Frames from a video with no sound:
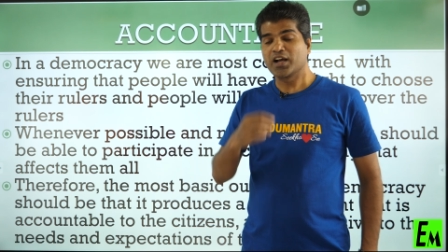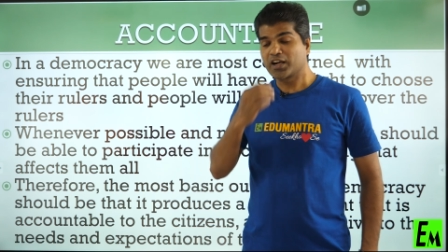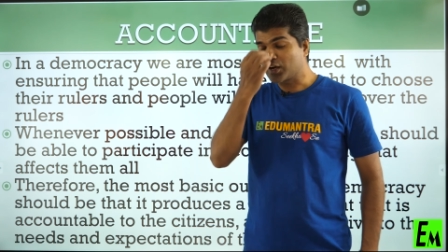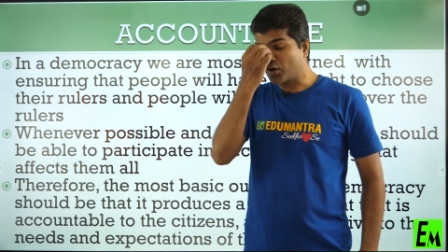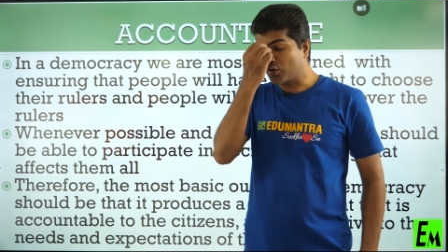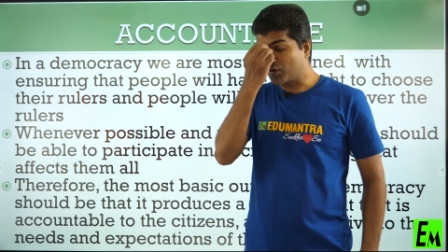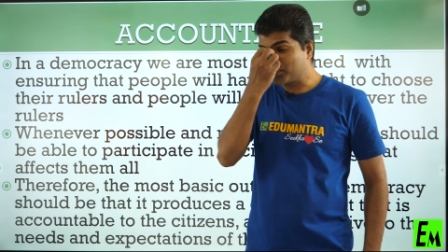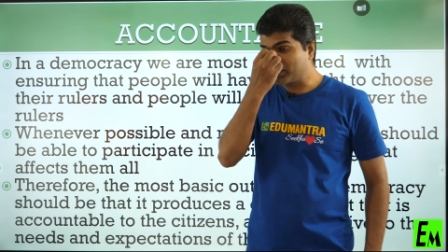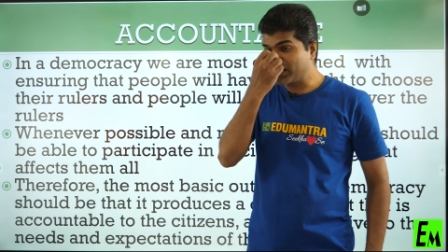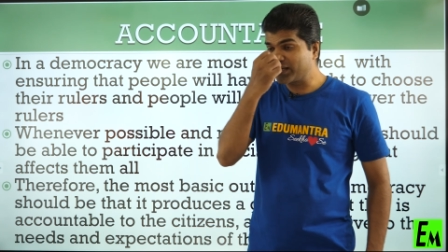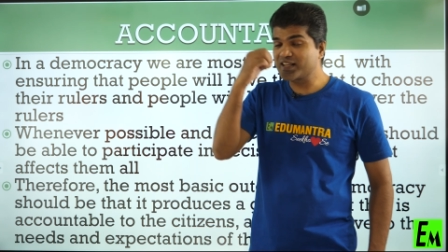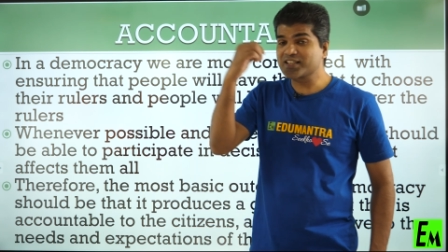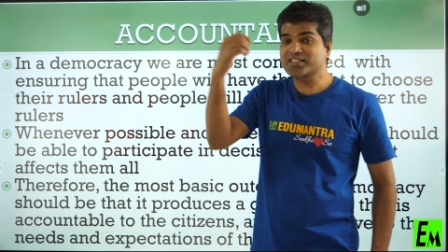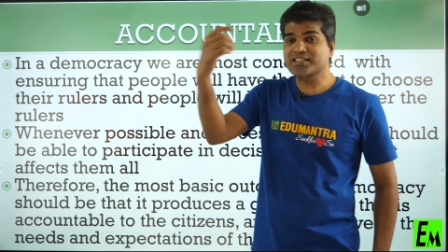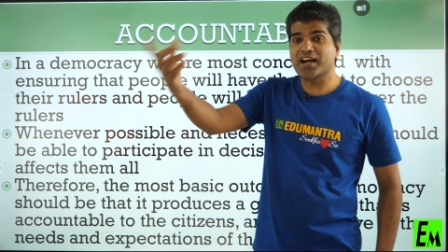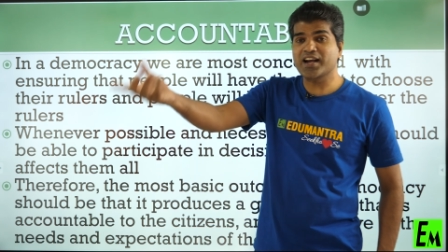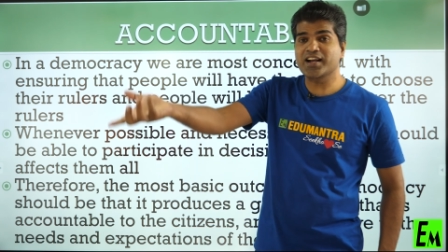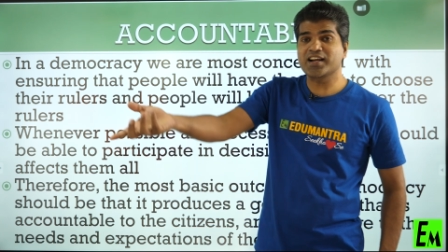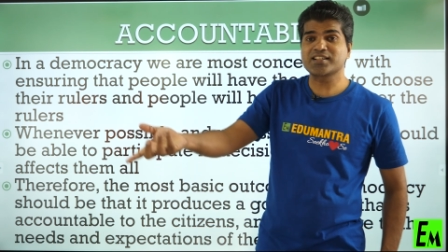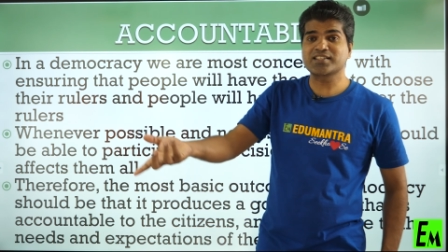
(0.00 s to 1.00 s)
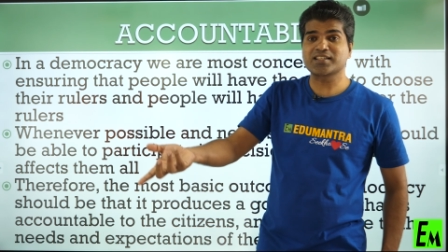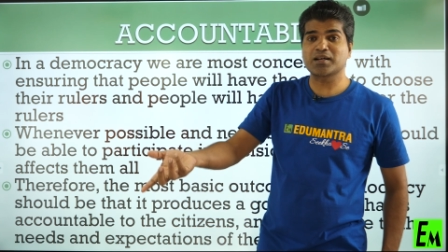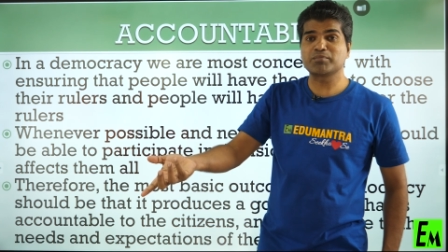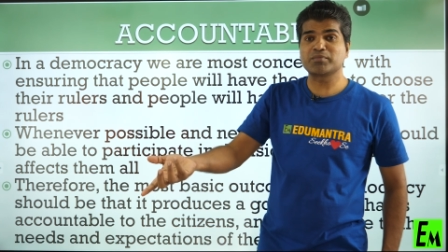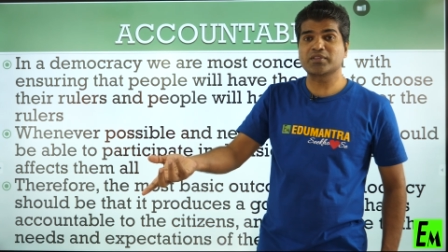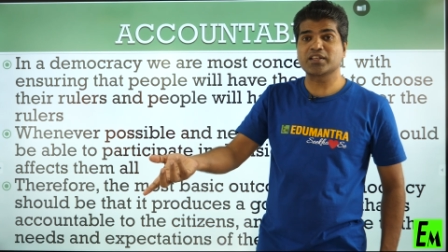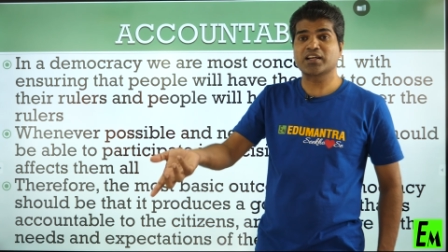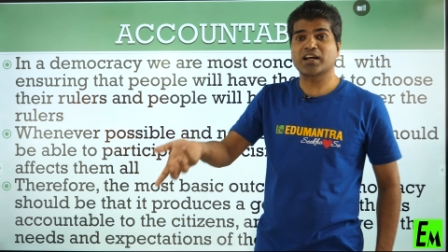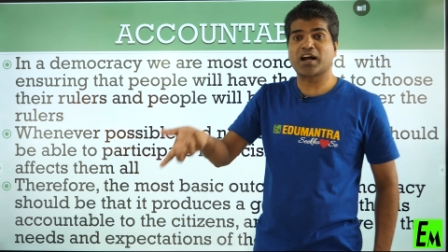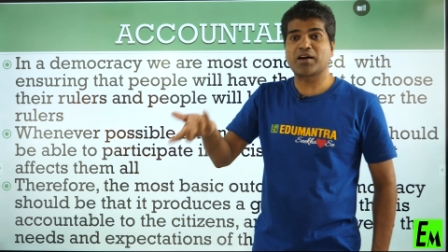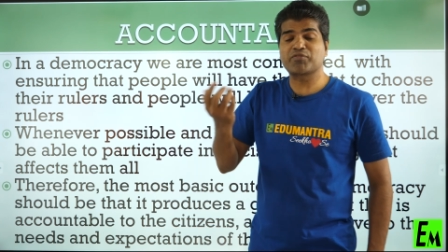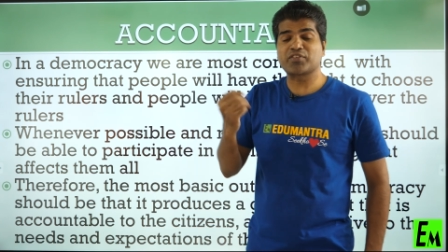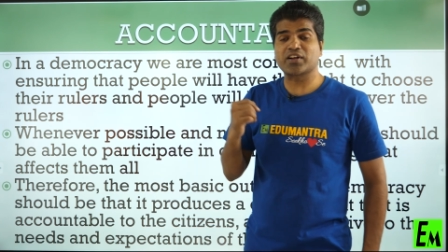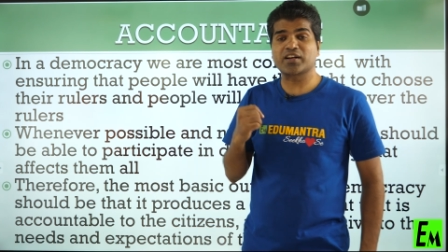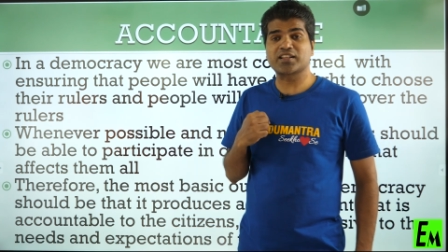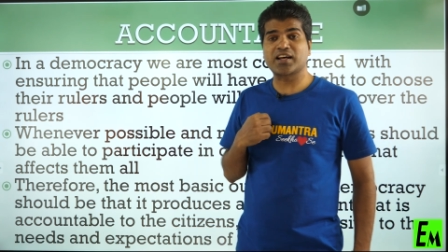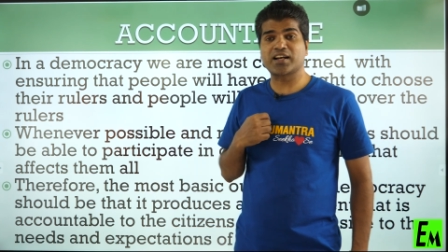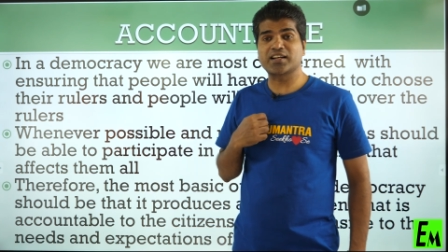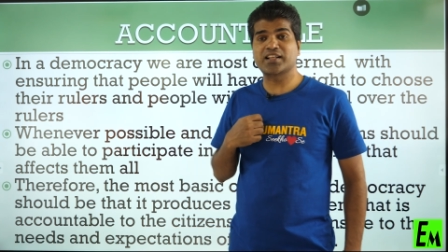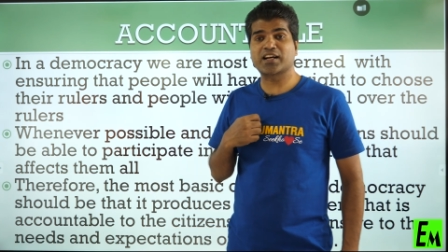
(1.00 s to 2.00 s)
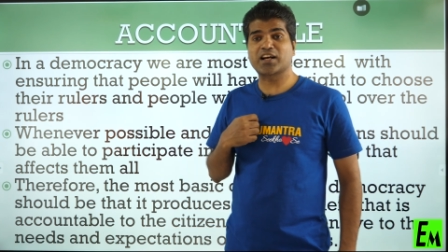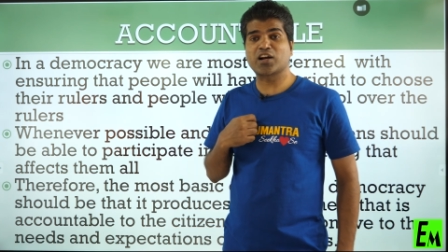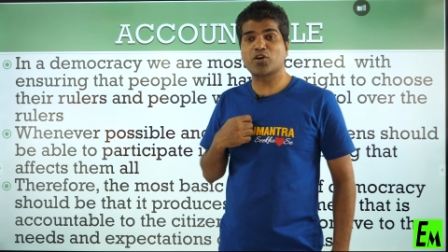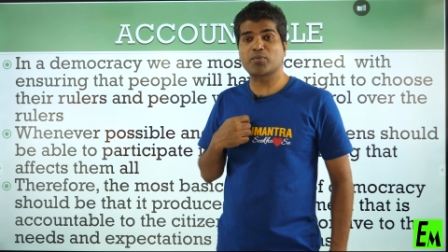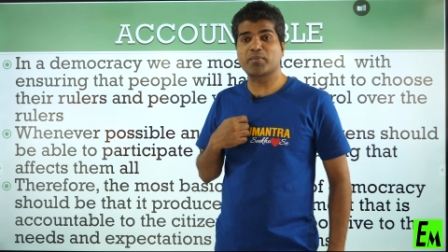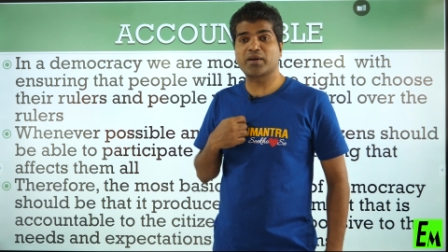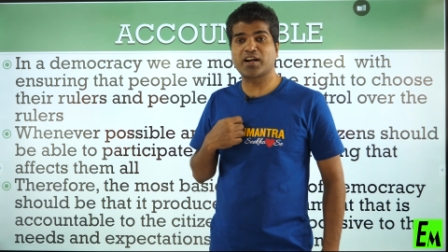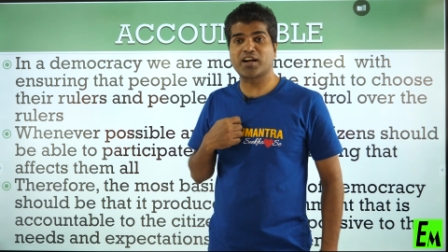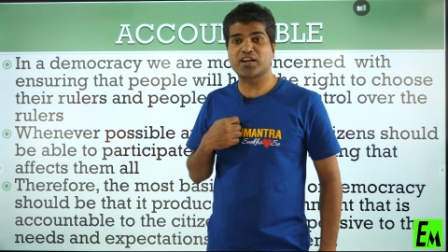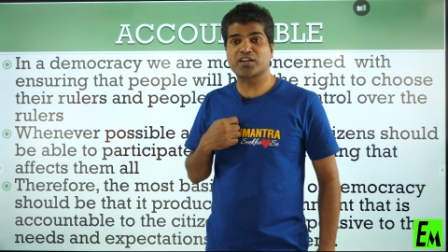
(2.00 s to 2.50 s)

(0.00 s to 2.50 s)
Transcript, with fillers: Government decided something, after that the government